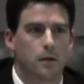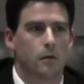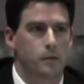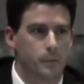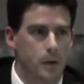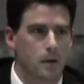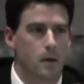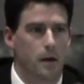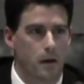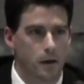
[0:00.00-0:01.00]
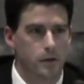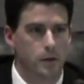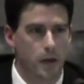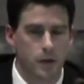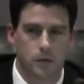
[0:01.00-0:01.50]
don't spend it on our
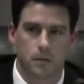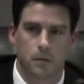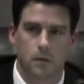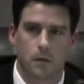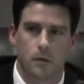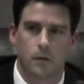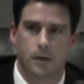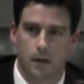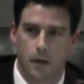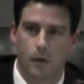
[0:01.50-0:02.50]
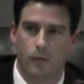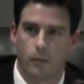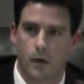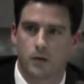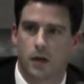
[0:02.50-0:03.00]
education, we're taking away
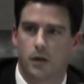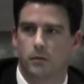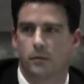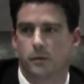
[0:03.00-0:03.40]
from an educational